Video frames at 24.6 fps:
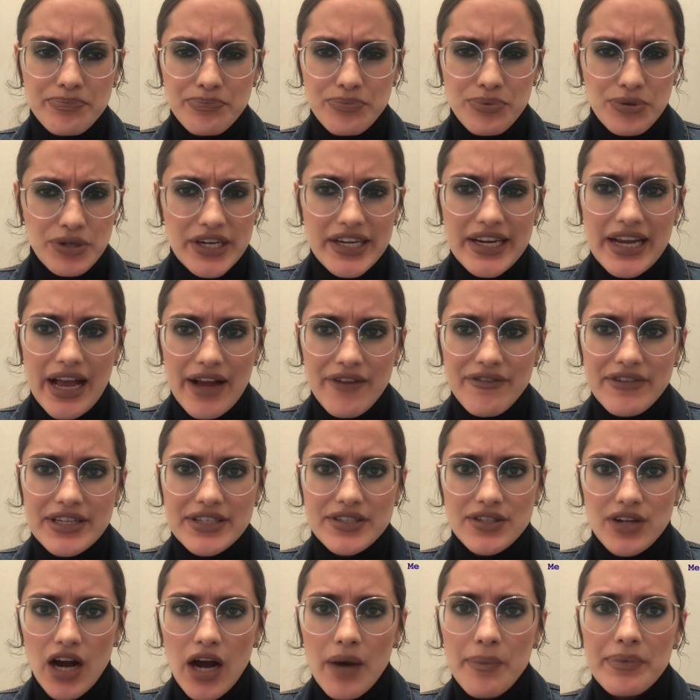pretty heavy
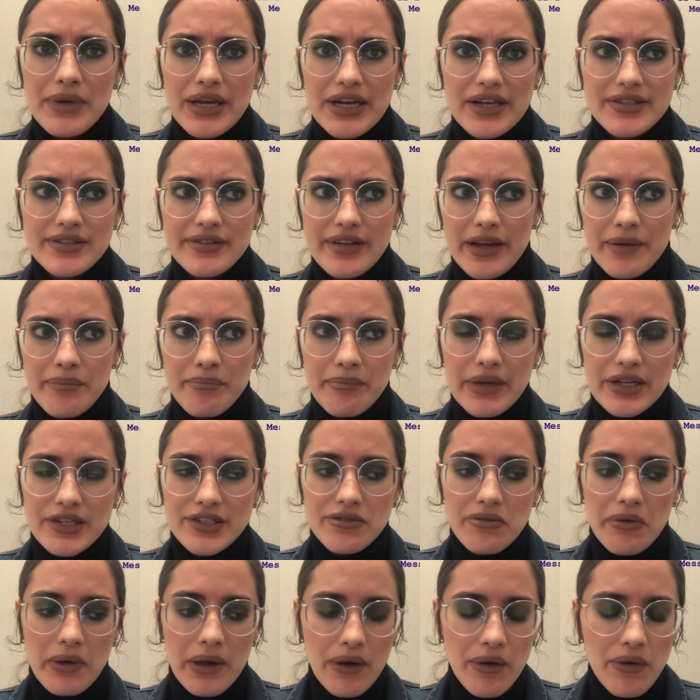topics like
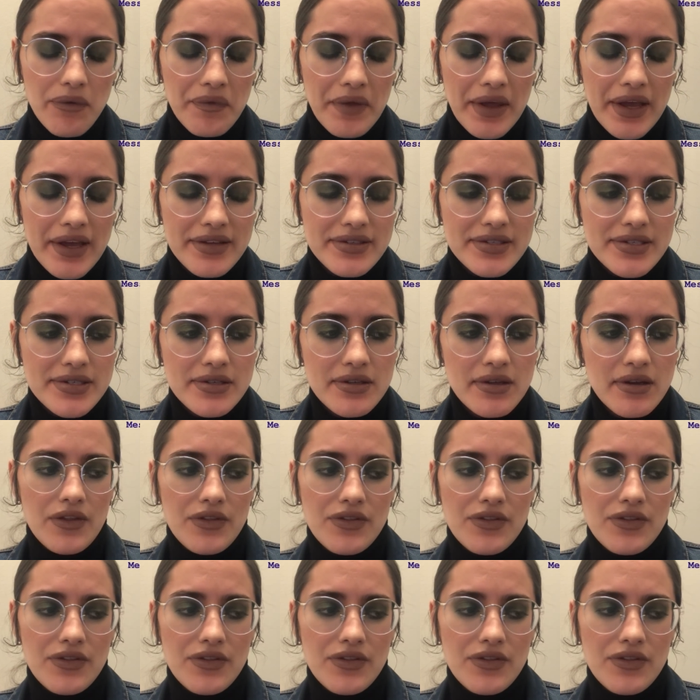mental illness,